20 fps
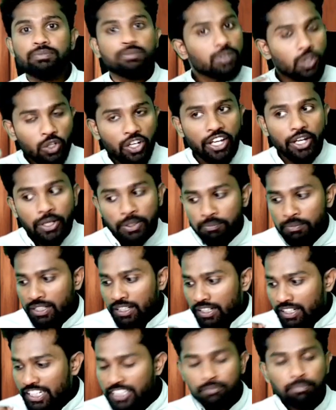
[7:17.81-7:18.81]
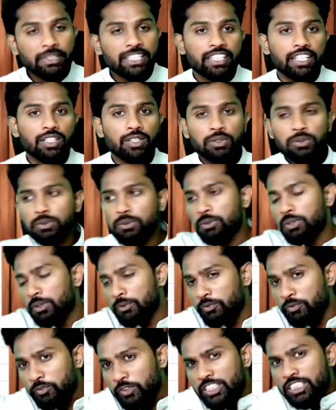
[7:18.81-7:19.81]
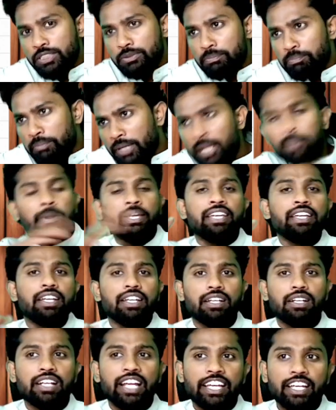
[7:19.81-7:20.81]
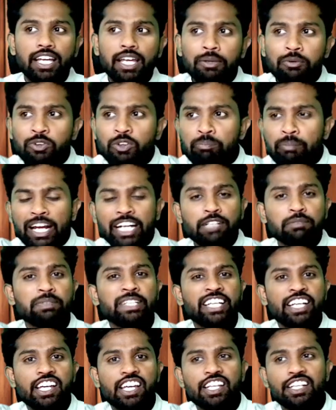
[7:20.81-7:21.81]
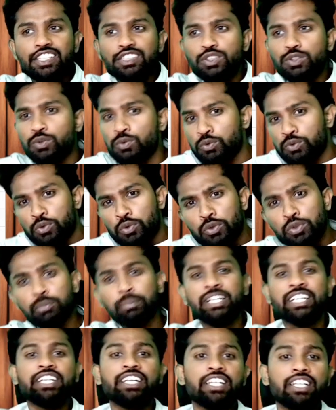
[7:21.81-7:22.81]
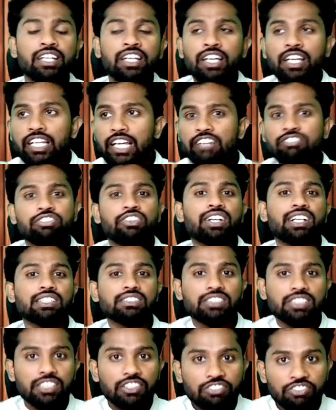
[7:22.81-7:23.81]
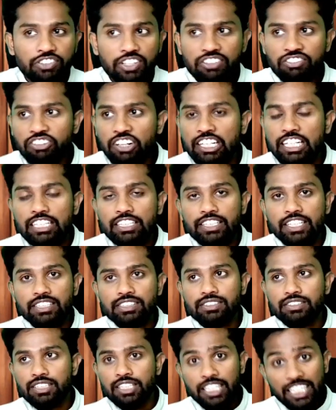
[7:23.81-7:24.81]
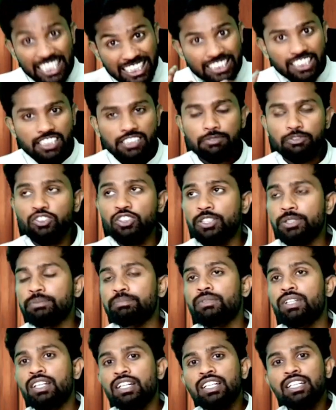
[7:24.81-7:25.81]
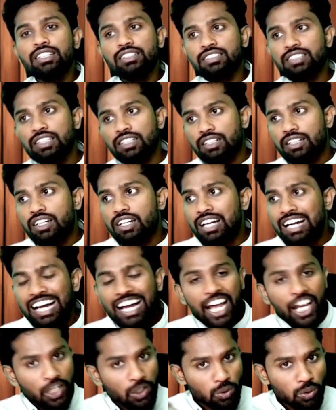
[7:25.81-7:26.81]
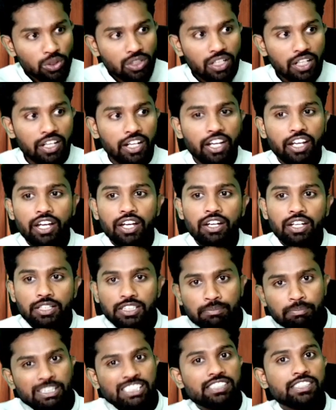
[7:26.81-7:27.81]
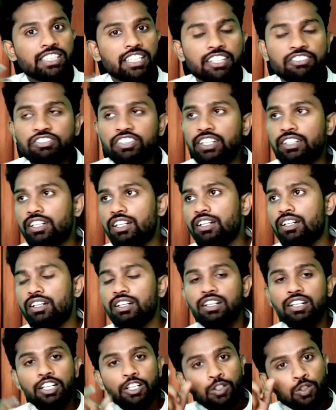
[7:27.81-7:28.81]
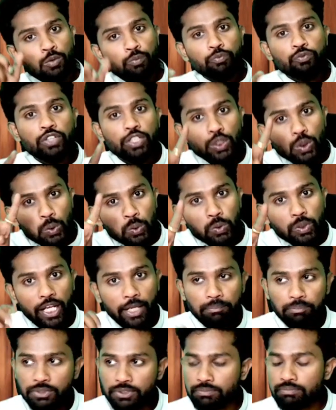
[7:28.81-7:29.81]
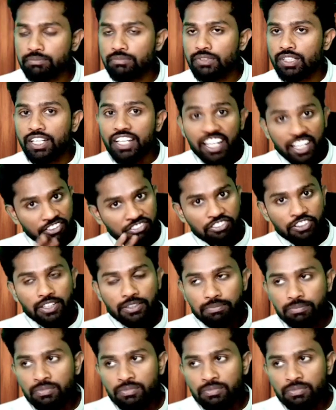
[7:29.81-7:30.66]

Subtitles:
Okay, let me tell you, which maybe like I will might be against to so many FR or CFR faculties in this world. Sir, I wrote my CA final group 1 2 times FR.